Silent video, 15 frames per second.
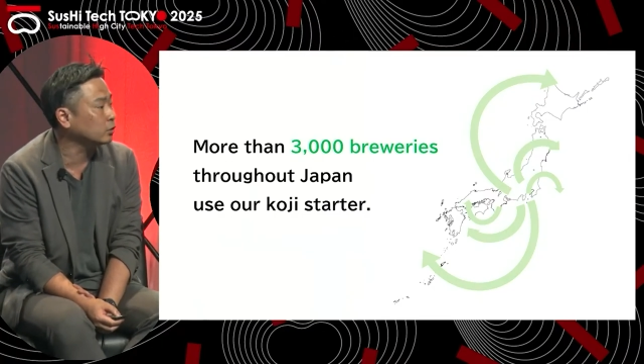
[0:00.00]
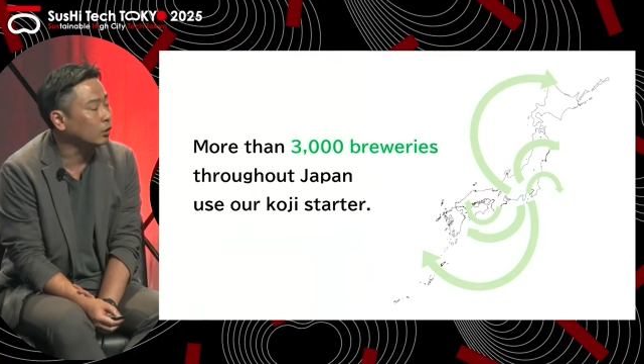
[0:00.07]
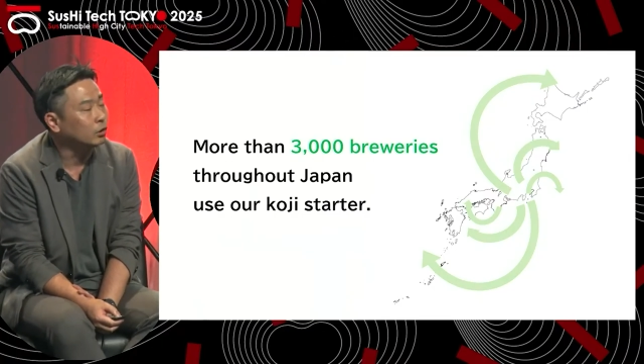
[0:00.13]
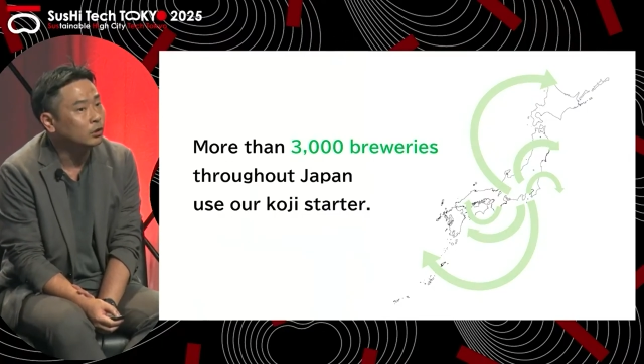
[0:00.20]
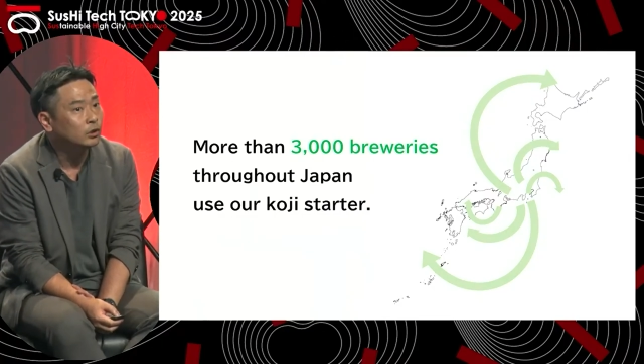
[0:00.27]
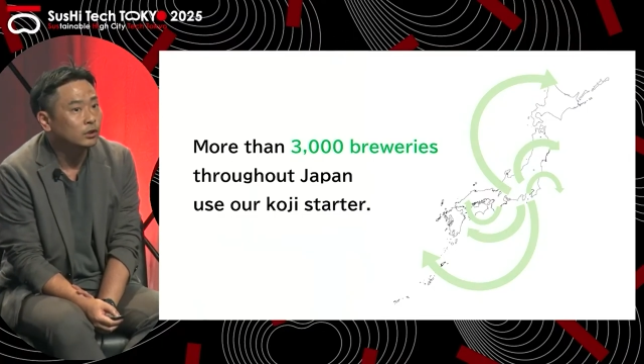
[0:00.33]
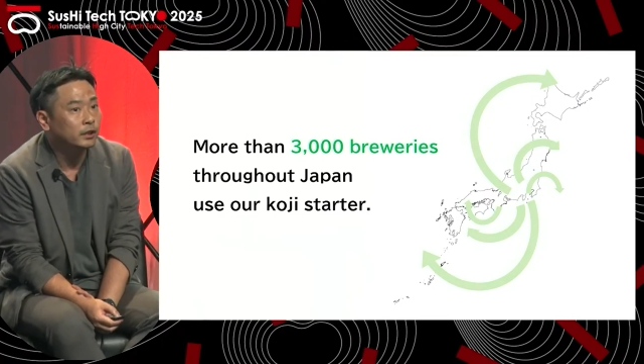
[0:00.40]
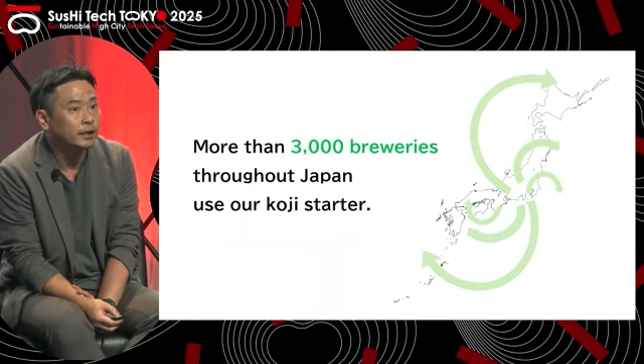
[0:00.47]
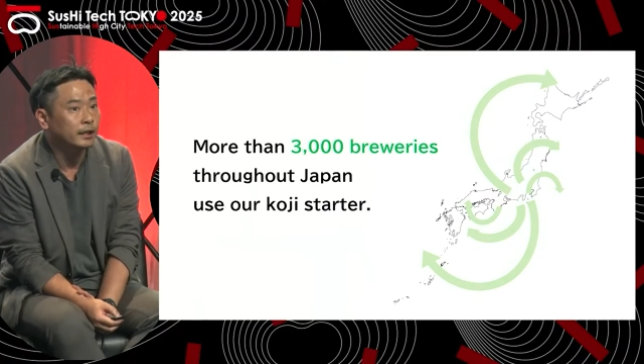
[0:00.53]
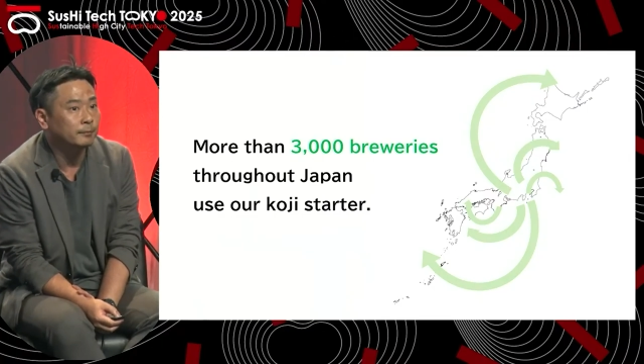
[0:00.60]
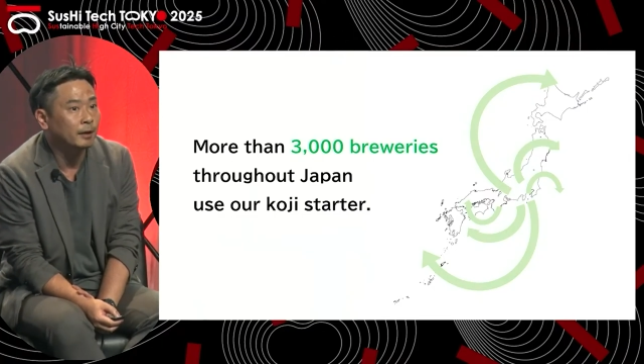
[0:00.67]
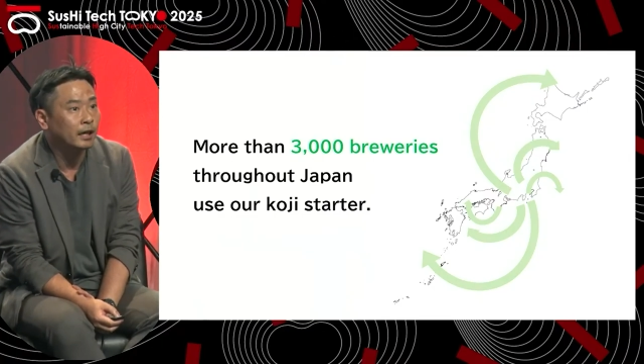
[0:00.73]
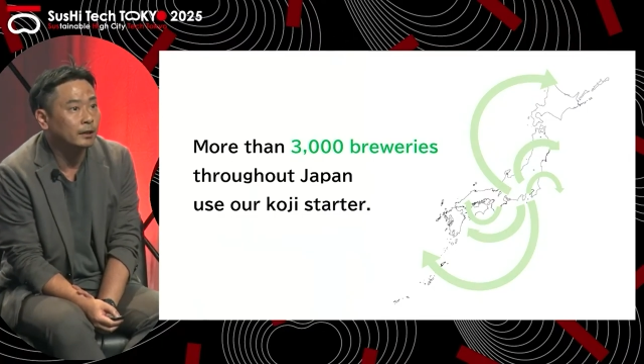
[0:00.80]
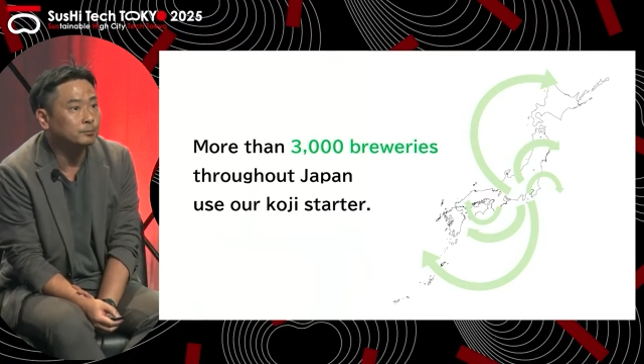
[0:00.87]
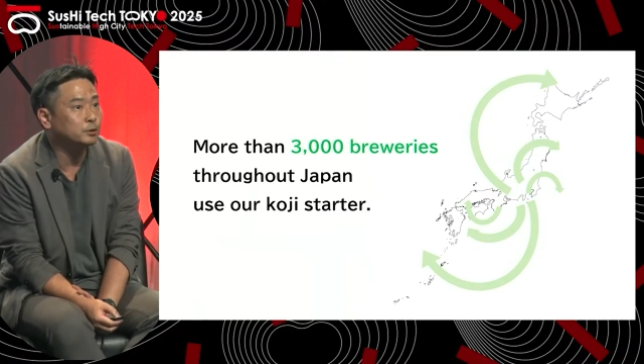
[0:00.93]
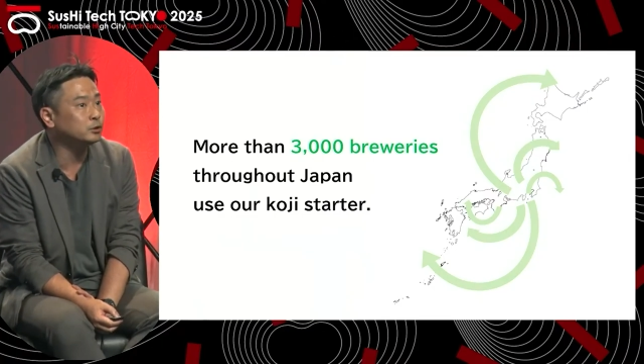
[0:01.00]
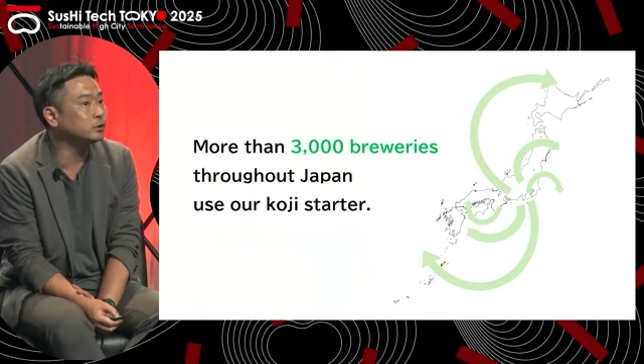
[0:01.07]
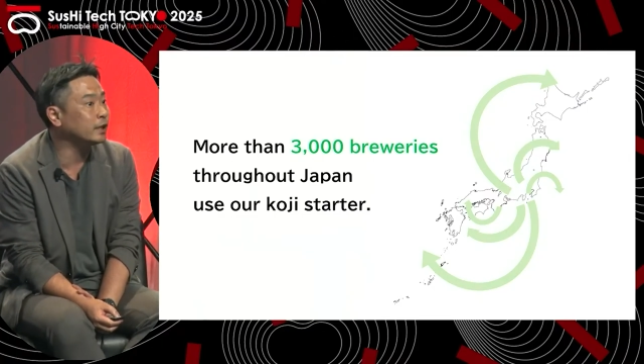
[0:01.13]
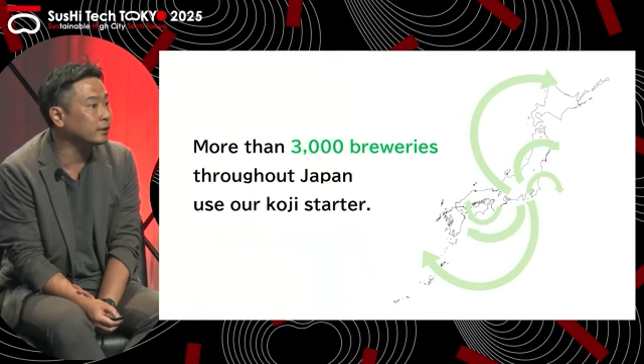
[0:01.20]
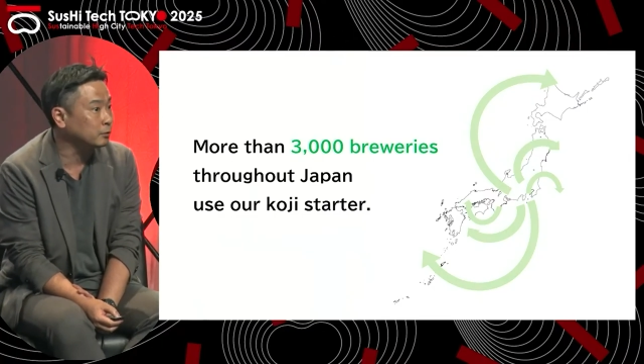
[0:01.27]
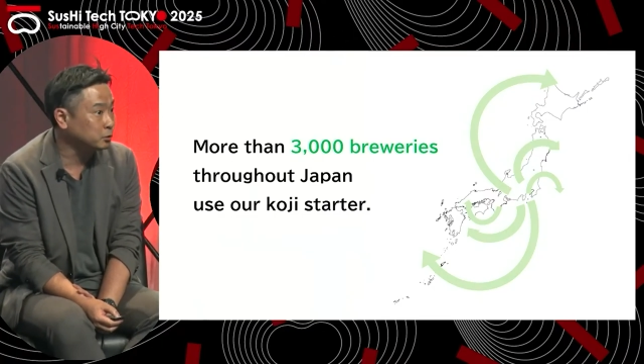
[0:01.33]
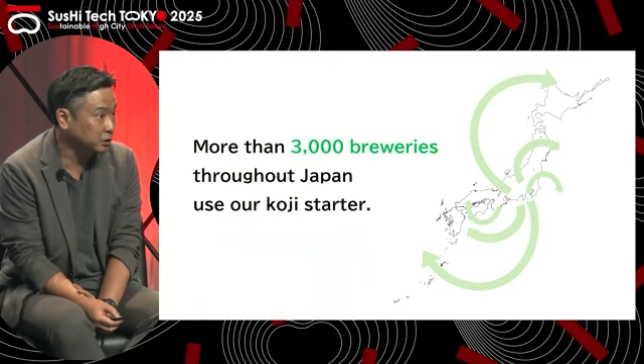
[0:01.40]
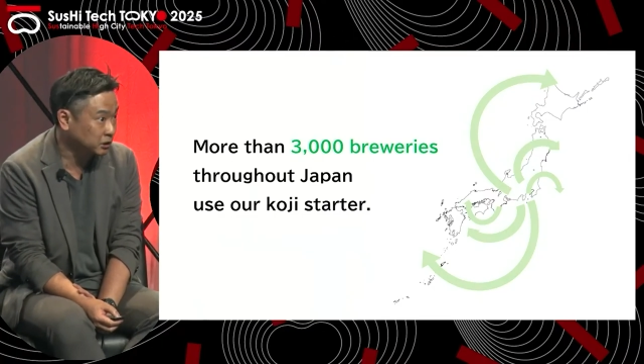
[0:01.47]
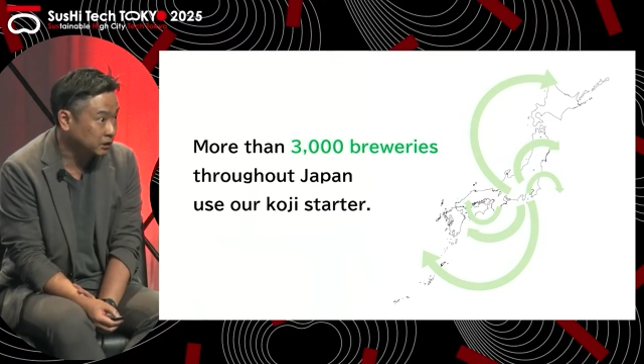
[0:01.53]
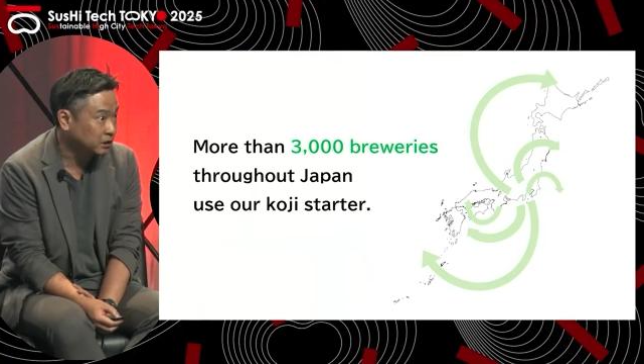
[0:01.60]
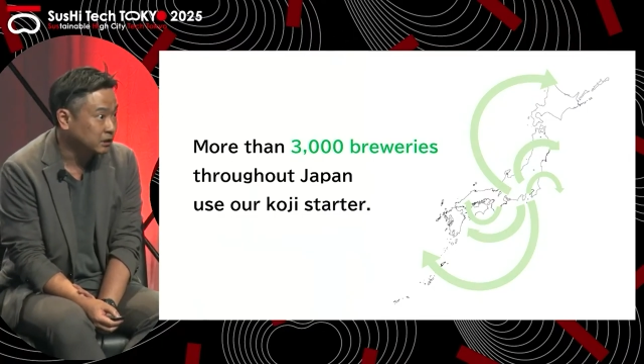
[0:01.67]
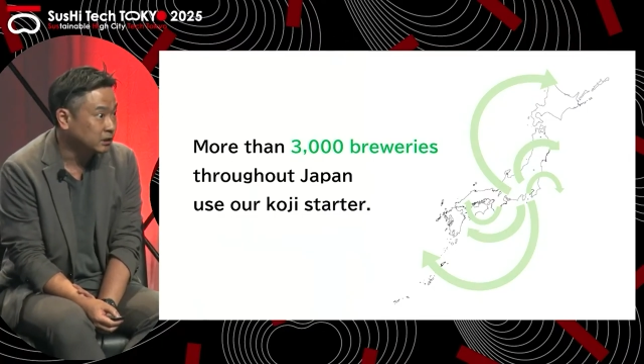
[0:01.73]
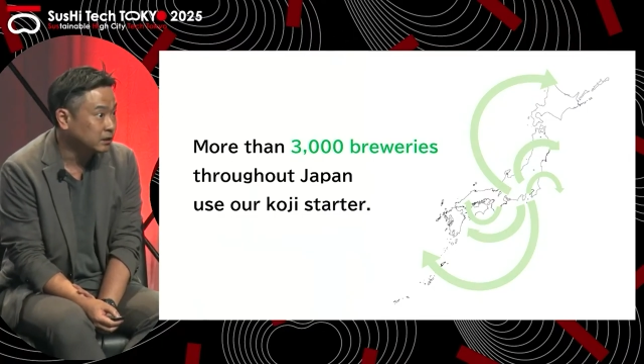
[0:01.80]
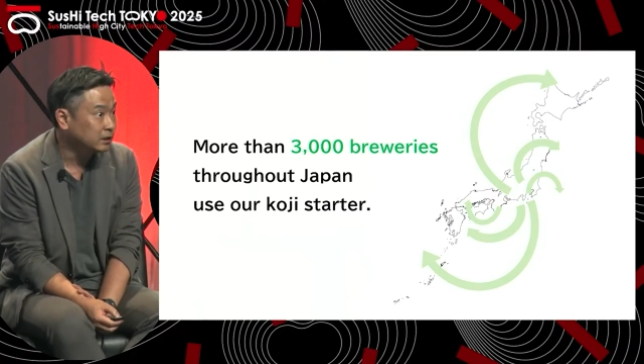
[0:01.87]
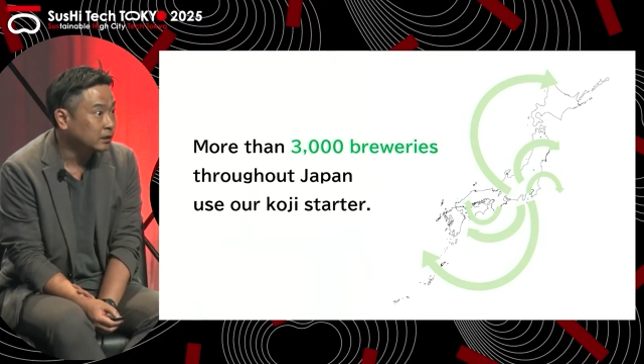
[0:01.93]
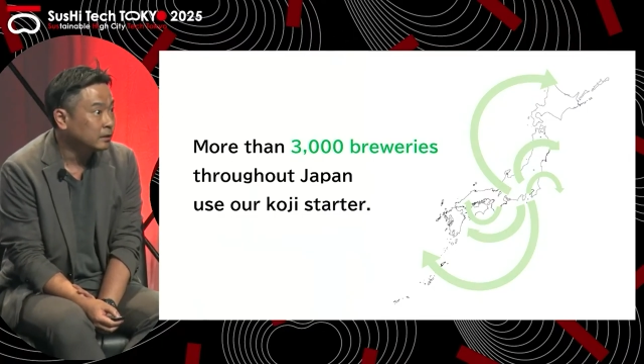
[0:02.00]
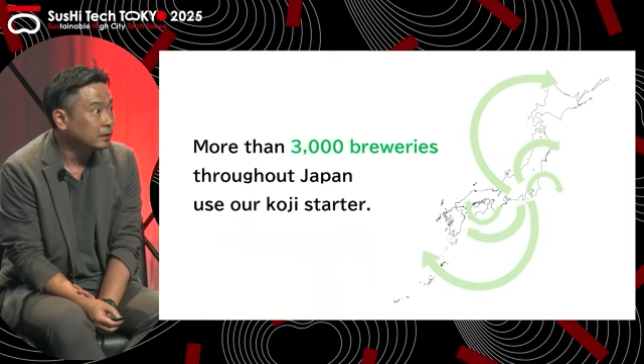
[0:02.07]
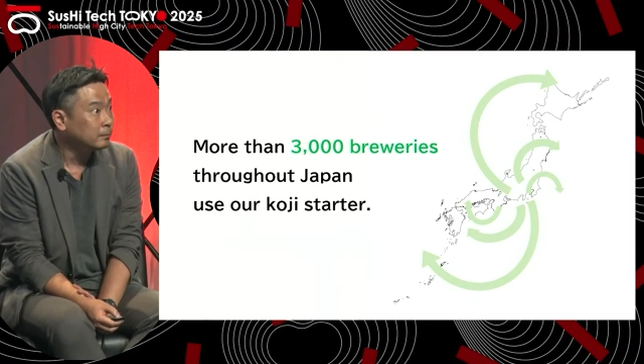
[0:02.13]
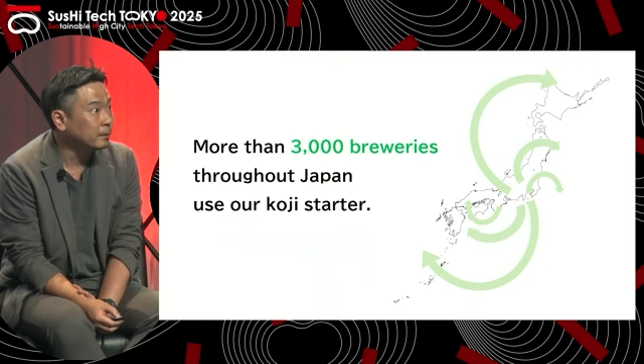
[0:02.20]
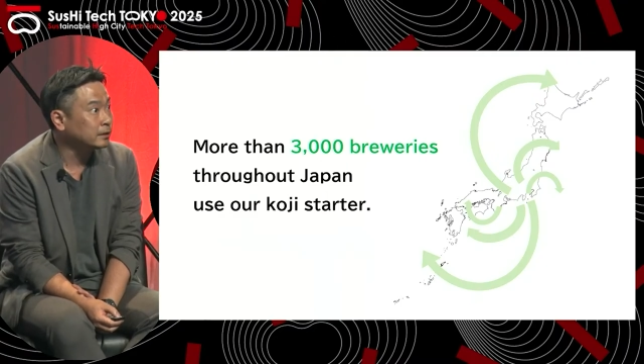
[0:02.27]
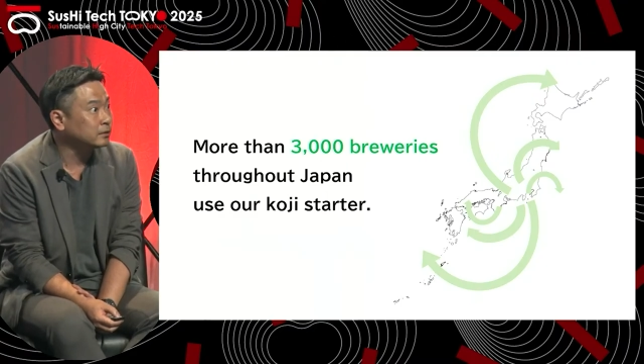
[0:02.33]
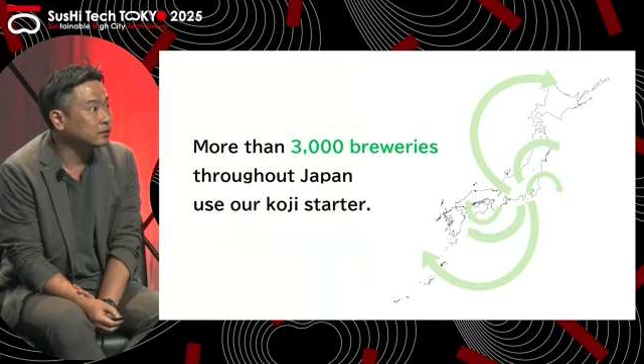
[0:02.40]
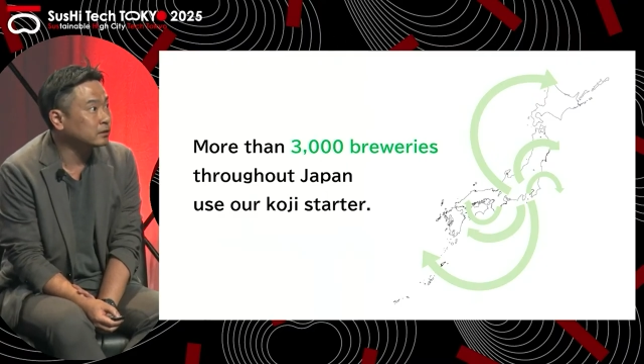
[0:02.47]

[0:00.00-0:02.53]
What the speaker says: we provide our koji.